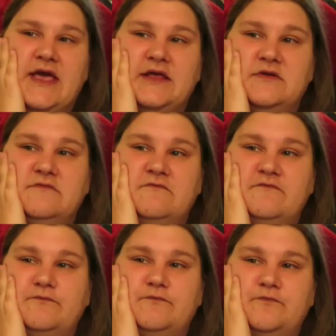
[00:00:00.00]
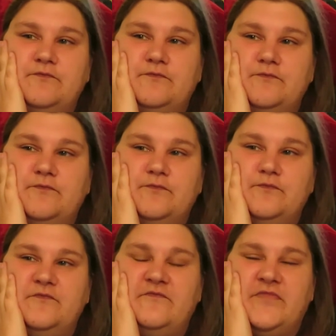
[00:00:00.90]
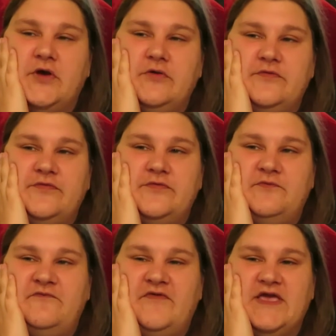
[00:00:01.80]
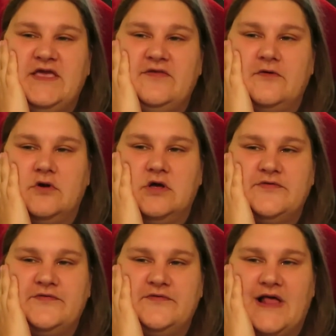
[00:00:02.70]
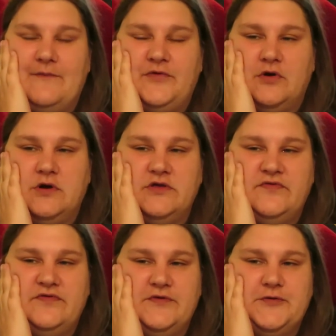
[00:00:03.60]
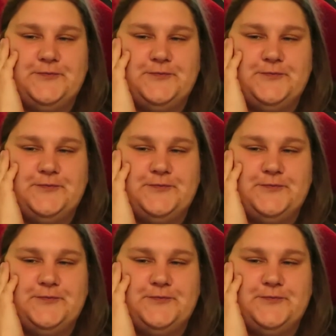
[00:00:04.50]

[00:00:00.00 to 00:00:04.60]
getting those thingies on us, slapped on us.